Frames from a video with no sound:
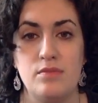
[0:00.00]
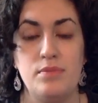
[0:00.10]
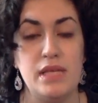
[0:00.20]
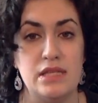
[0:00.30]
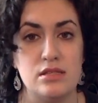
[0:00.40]

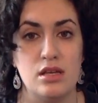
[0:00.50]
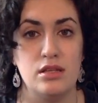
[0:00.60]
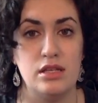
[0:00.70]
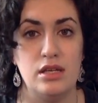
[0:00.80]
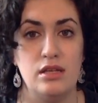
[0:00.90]
beads on
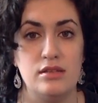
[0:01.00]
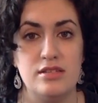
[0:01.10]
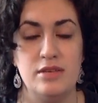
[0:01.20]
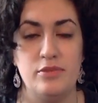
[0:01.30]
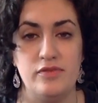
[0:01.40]
the
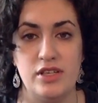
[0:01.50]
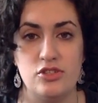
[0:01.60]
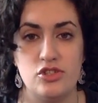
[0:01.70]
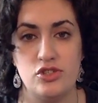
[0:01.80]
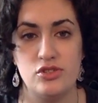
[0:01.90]
tip of
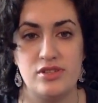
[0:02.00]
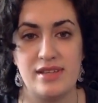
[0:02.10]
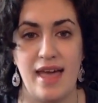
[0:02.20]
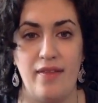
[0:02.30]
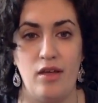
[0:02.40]
each
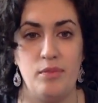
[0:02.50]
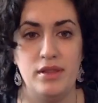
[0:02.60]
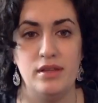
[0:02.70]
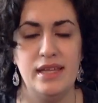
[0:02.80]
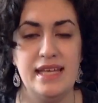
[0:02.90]
scallop
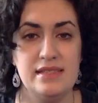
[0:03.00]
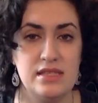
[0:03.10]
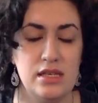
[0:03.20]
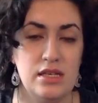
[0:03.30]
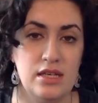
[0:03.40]
in the lace.
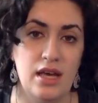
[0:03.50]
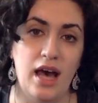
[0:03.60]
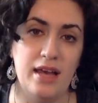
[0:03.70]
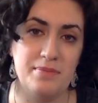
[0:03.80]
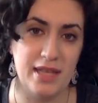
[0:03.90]

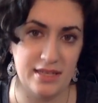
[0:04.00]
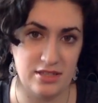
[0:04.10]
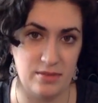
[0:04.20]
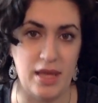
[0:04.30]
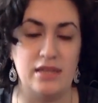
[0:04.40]
I planned
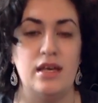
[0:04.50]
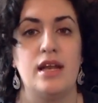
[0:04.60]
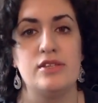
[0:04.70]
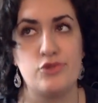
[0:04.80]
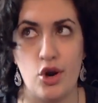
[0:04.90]
to make that.
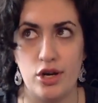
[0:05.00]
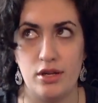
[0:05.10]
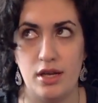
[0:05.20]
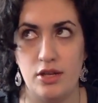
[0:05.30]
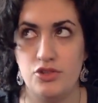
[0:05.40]
I started
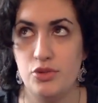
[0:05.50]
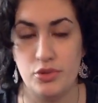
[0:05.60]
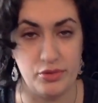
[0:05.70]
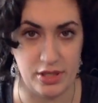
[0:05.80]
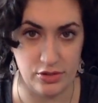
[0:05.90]
it two or
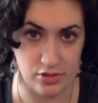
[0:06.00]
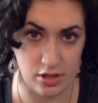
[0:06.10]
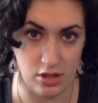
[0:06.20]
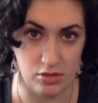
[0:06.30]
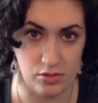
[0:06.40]
three years
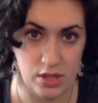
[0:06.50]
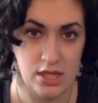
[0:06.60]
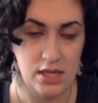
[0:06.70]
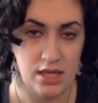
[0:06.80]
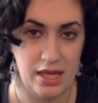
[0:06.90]
ago
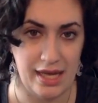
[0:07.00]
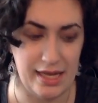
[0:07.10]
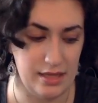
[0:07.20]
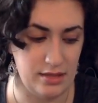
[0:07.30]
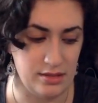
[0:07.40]

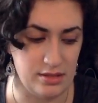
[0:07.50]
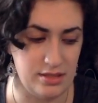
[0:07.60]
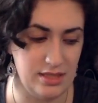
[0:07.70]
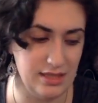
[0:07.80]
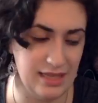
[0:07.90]
and
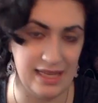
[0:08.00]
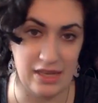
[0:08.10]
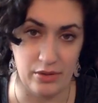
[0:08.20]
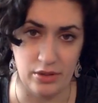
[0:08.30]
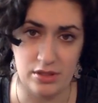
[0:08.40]
didn't like
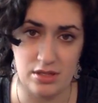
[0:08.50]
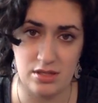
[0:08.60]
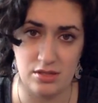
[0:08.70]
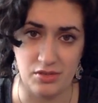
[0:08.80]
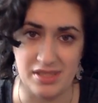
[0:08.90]
how it looked,
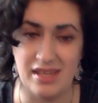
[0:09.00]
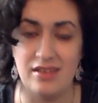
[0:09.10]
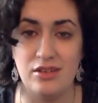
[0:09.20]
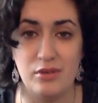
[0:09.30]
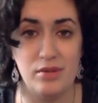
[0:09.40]
so I said,
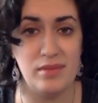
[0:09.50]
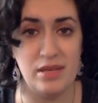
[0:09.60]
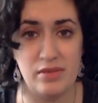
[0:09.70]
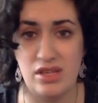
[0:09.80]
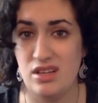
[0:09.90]
you know what,
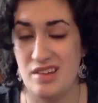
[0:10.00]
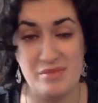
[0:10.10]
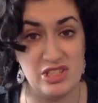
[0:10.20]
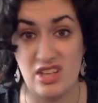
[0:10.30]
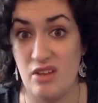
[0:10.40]
maybe I'm
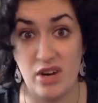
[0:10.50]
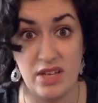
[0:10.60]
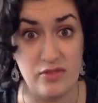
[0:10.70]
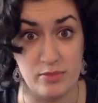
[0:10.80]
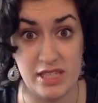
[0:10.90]
just not ready
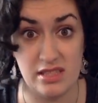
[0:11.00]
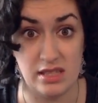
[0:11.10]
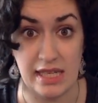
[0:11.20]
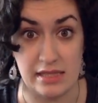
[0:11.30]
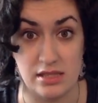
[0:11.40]
for beads and
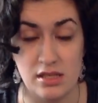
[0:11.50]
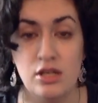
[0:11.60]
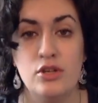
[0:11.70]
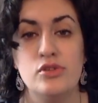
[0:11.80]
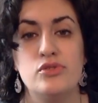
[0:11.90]
lace.
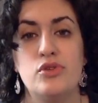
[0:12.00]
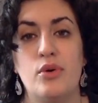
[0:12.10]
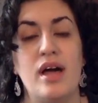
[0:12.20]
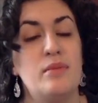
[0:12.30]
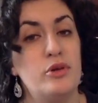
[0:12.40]
So
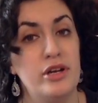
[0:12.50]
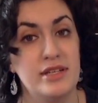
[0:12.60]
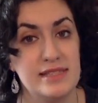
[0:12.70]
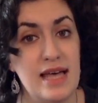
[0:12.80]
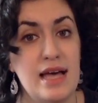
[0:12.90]
I had put it
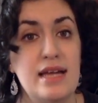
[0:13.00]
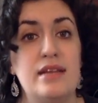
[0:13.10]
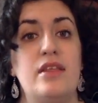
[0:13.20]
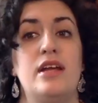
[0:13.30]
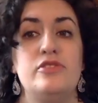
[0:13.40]
aside,
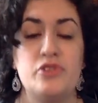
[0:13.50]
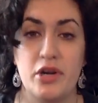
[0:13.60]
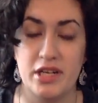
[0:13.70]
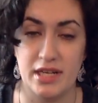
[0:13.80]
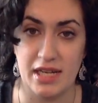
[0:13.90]
and then I
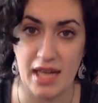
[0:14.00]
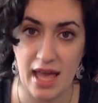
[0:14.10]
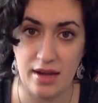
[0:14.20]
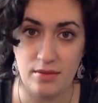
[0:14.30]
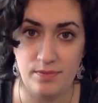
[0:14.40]
started it
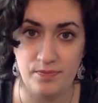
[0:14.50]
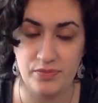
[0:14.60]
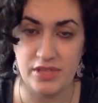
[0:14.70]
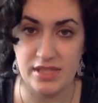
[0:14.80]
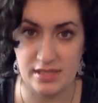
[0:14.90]
again
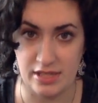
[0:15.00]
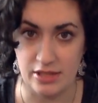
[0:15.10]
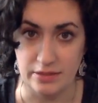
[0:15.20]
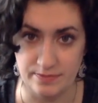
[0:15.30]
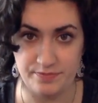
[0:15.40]
this year,